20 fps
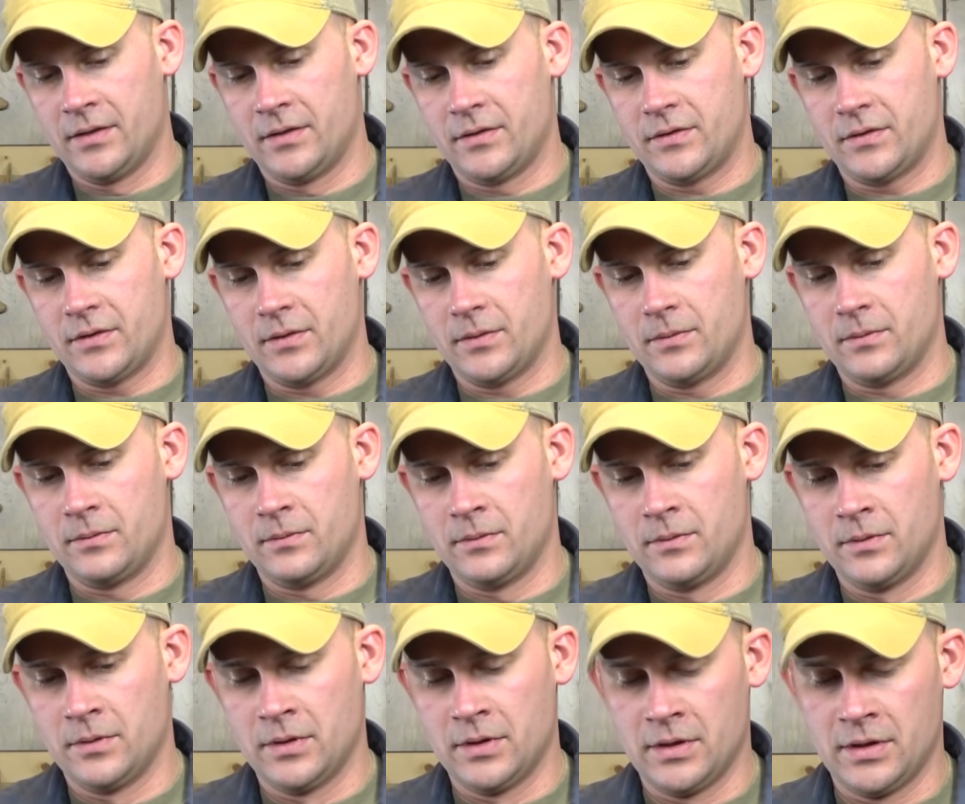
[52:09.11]
So
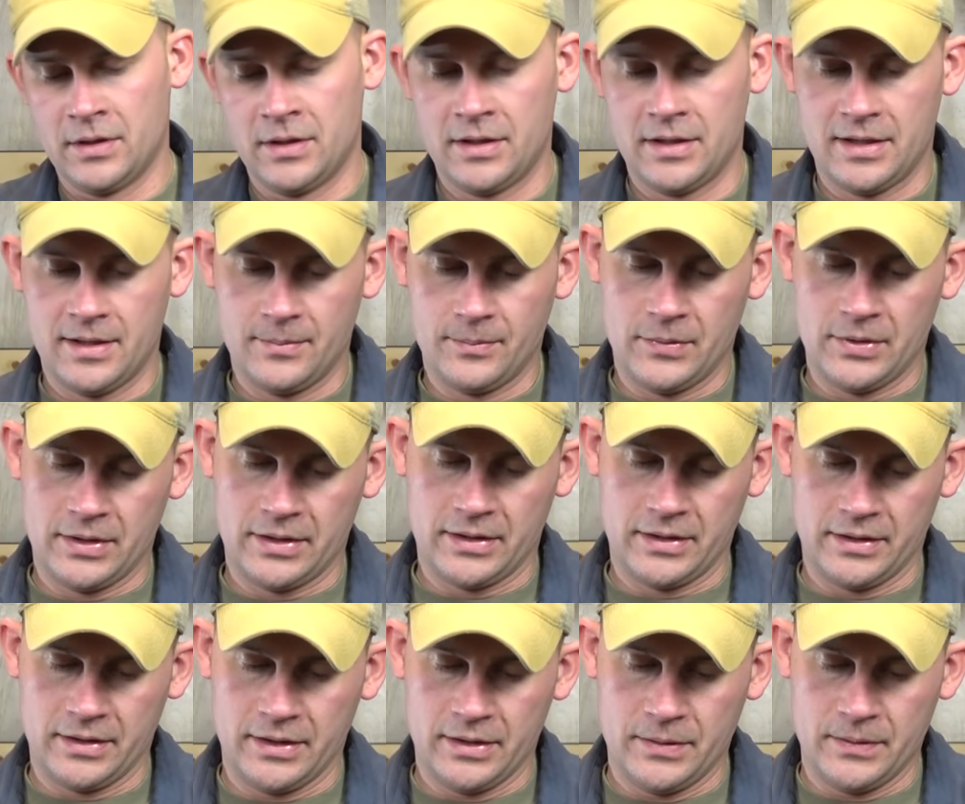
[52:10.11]
I'm not
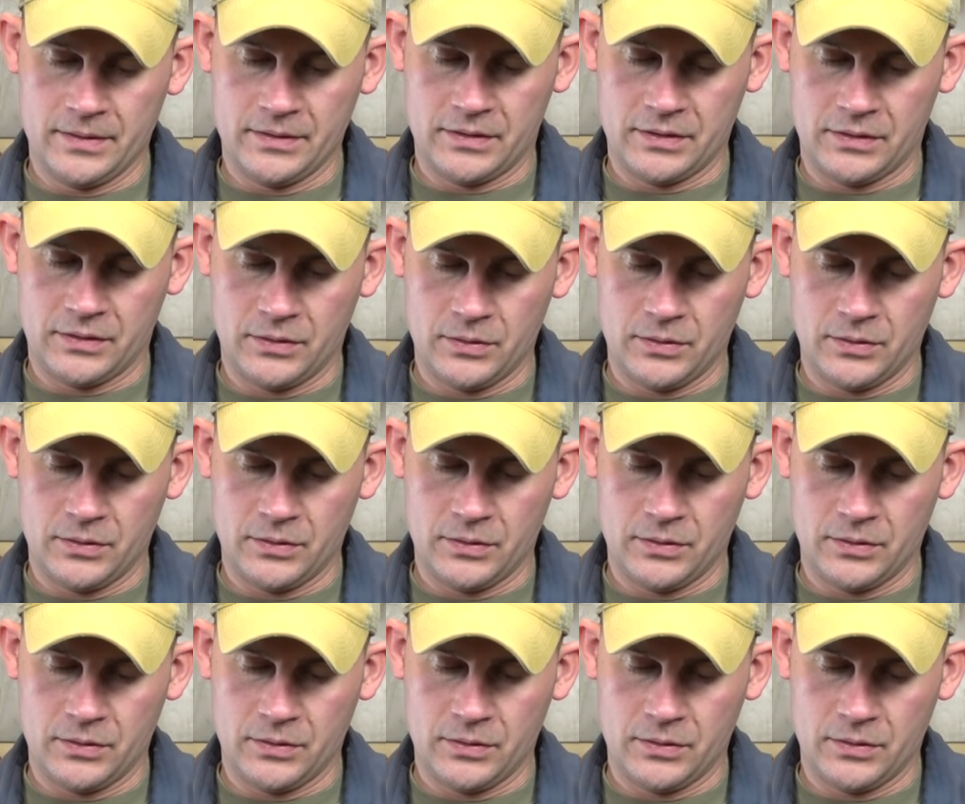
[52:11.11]
going to go into